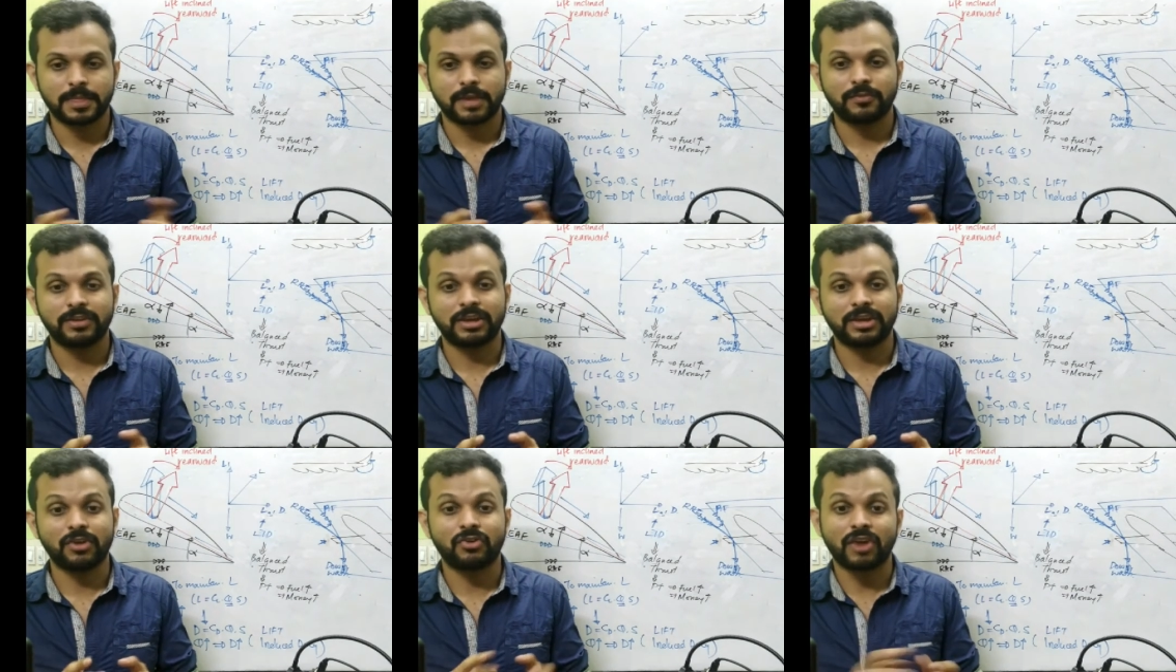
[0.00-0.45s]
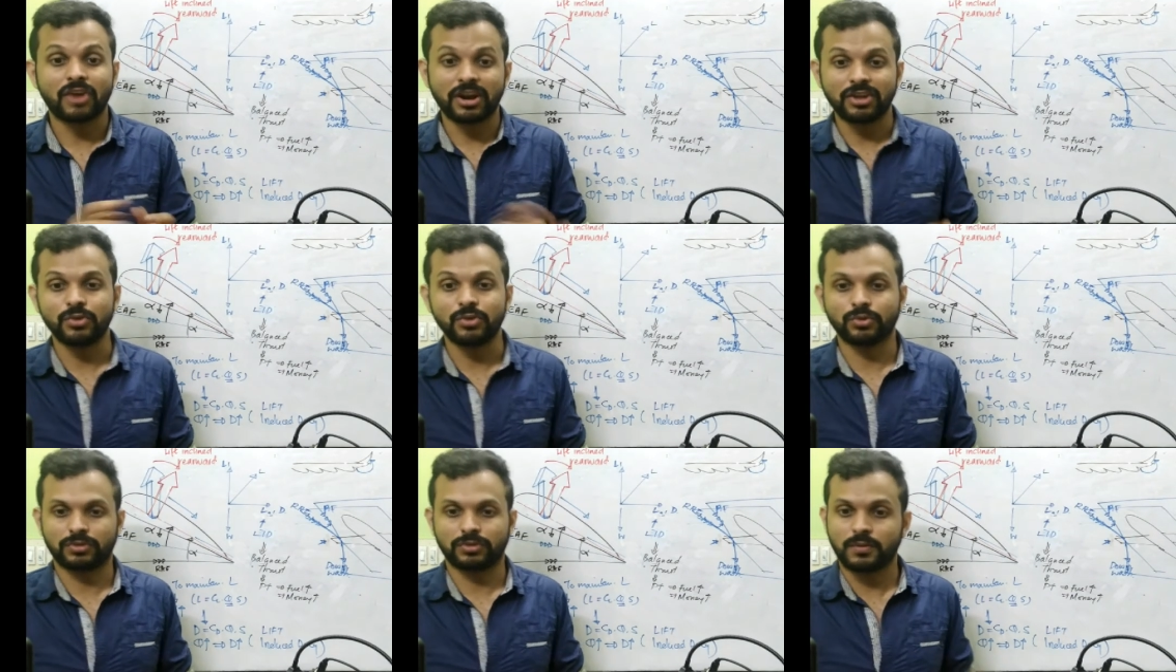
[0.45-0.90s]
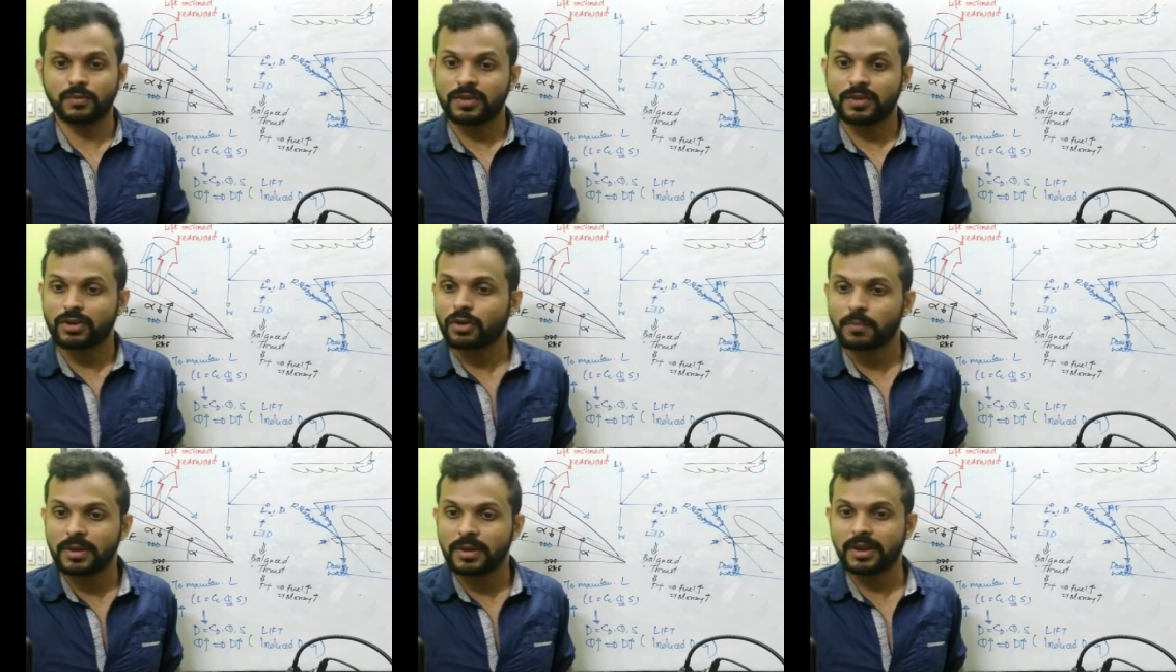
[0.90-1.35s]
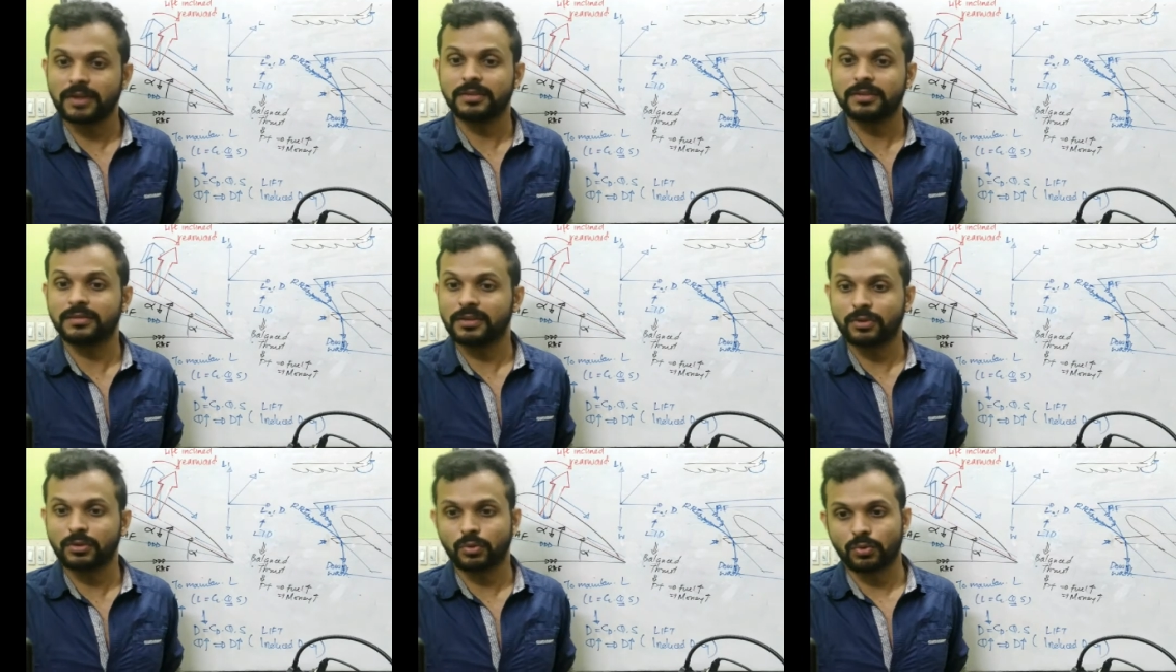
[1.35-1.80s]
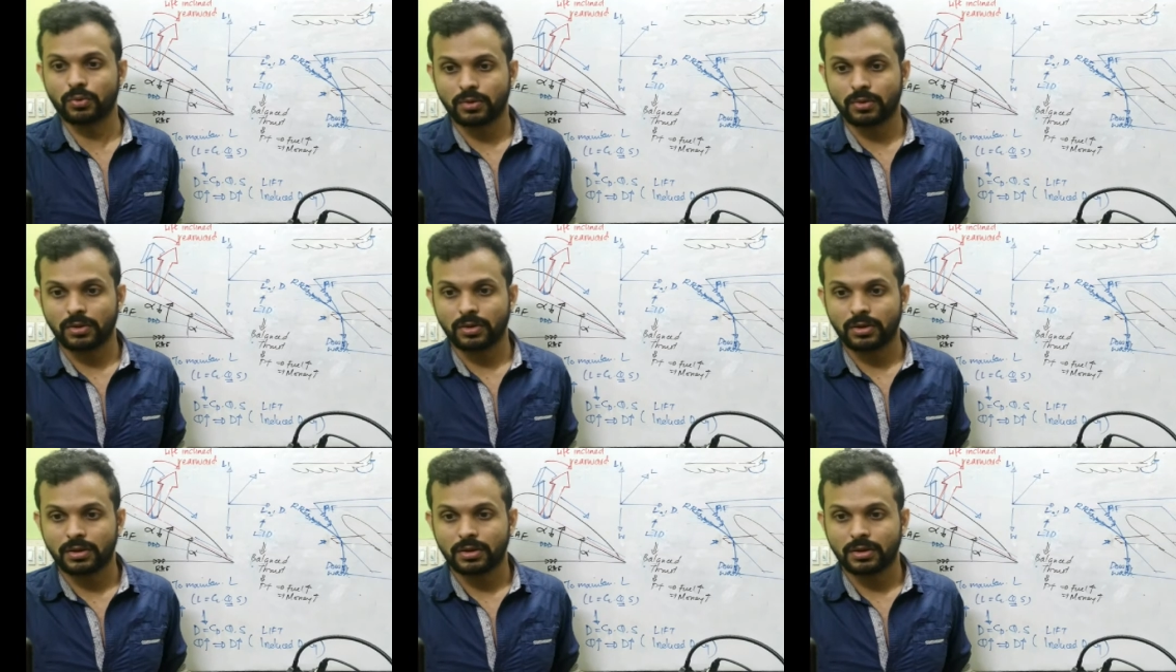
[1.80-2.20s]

we can reduce it. We cannot make it zero.